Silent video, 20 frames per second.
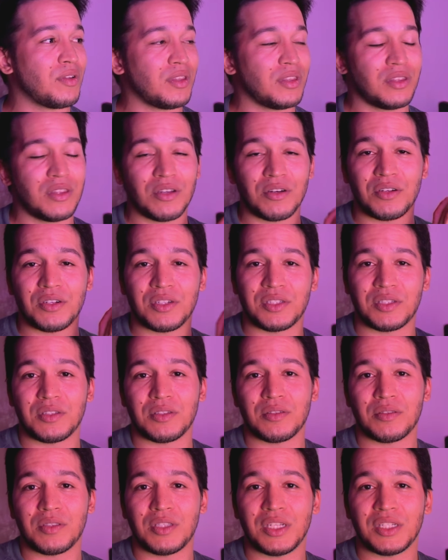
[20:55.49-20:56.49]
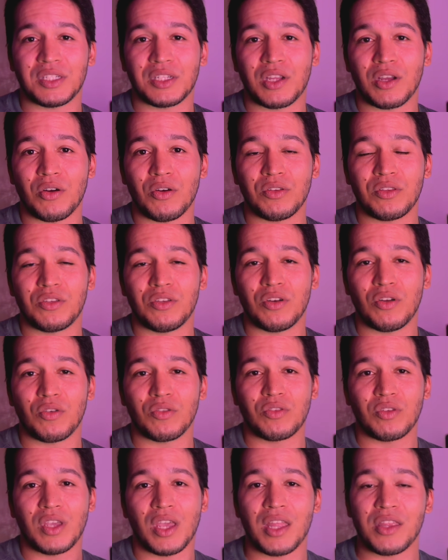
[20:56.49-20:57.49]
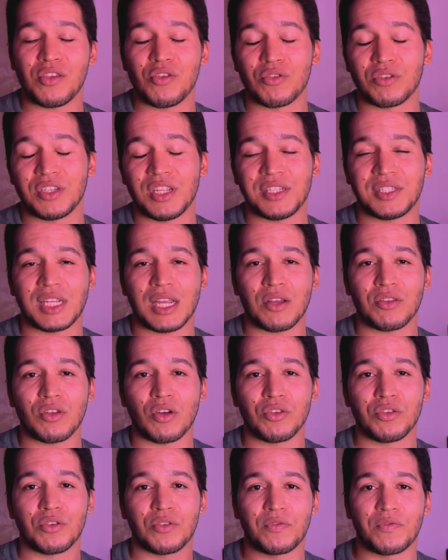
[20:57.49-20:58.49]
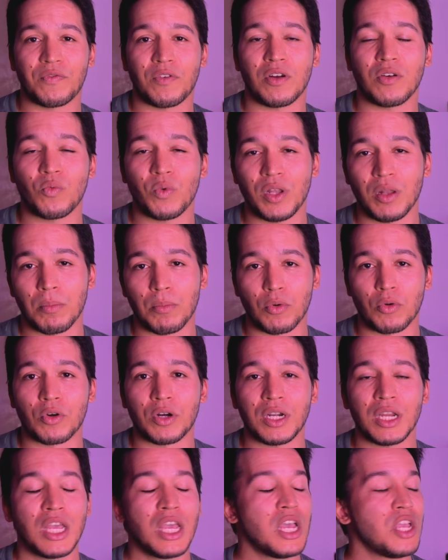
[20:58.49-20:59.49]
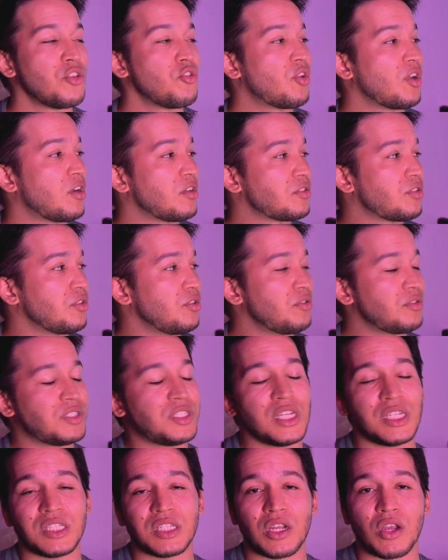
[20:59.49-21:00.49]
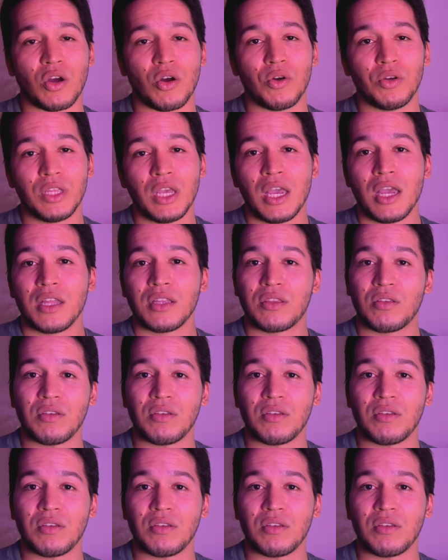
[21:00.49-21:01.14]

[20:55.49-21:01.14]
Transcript: There's this code, to get your discount on your Funwheel board. You can also use this code to